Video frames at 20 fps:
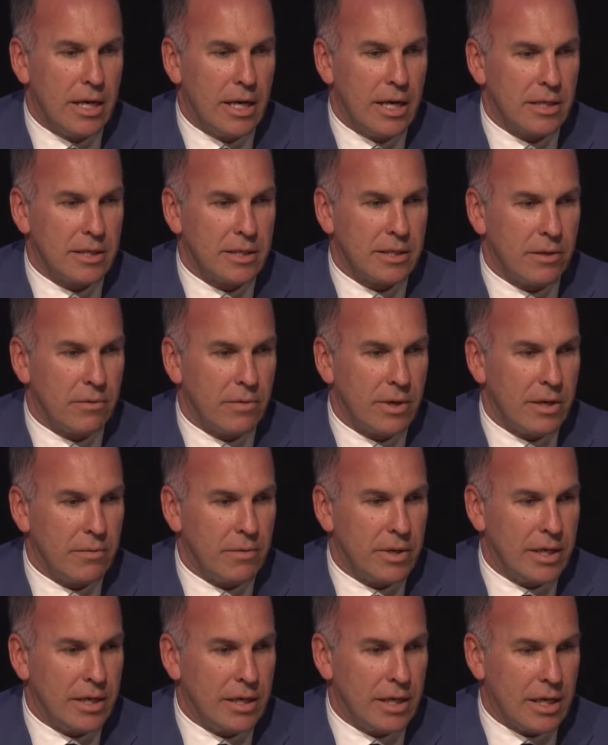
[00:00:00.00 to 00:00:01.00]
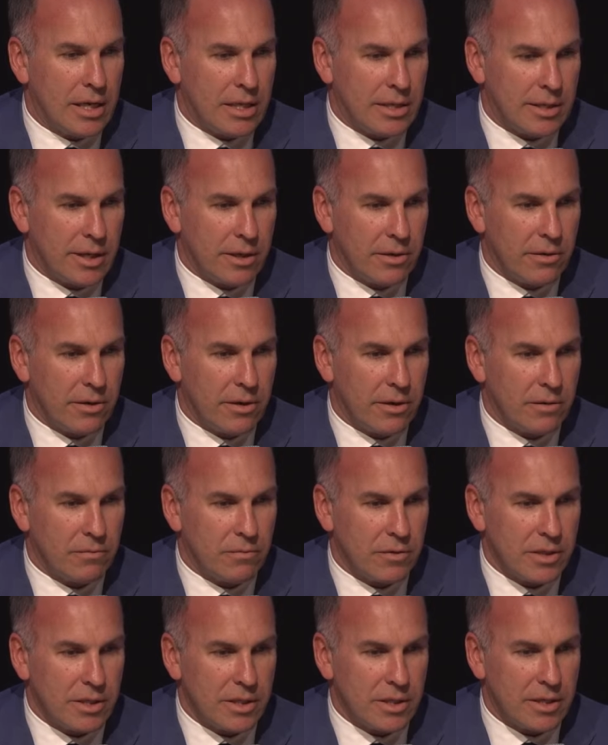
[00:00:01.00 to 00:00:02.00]
And so where we settled on
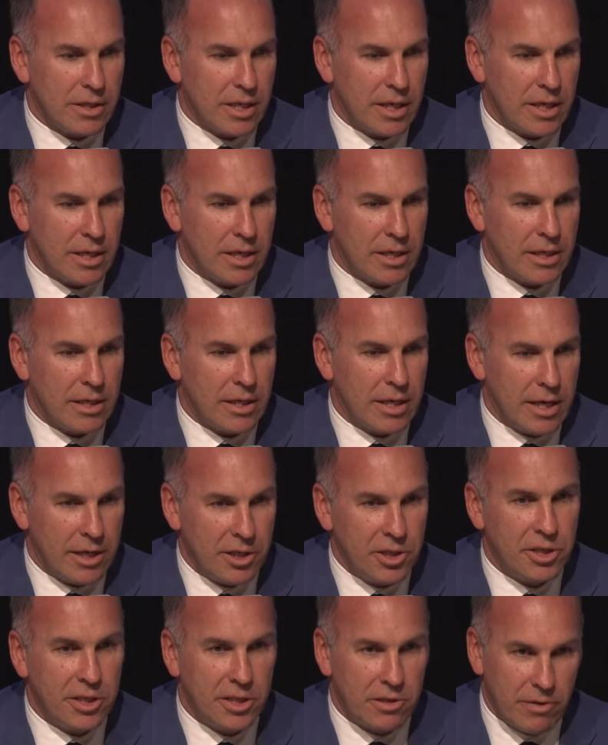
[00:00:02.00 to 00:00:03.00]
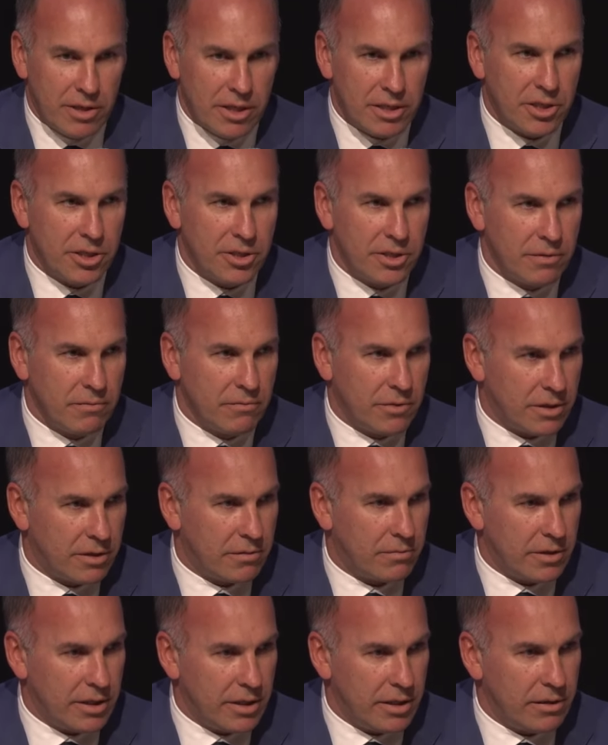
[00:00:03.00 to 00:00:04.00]
was energy transition,
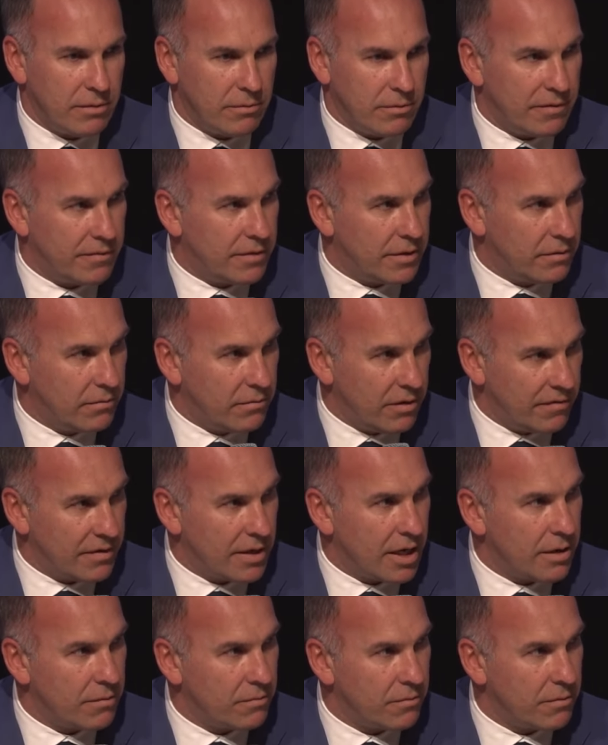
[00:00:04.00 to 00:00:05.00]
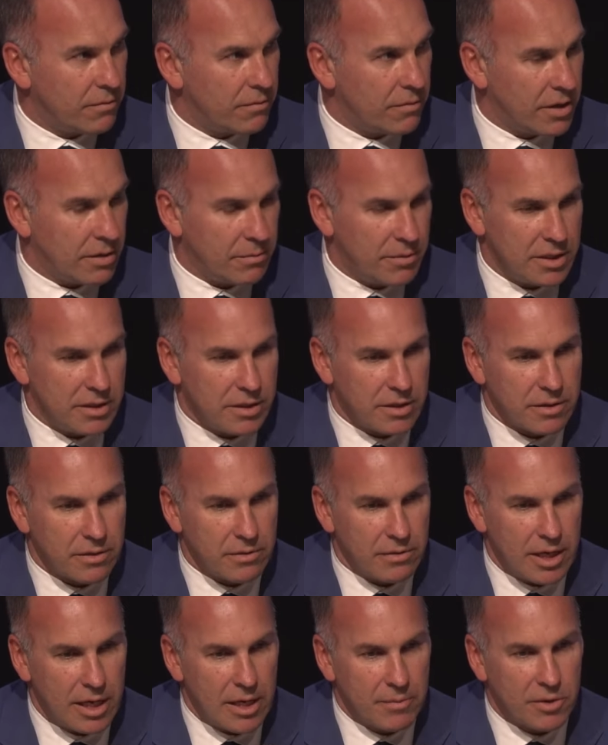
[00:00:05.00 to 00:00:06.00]
which we've done with a business
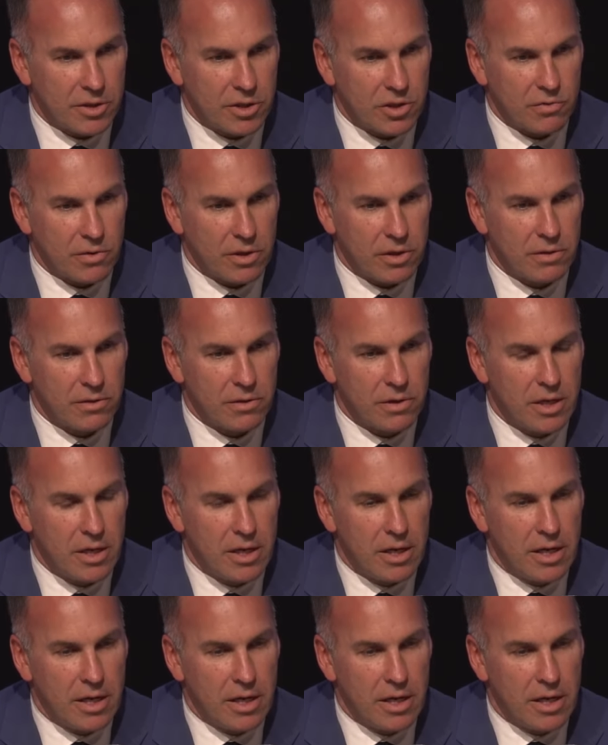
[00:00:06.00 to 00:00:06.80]
called Amp Control.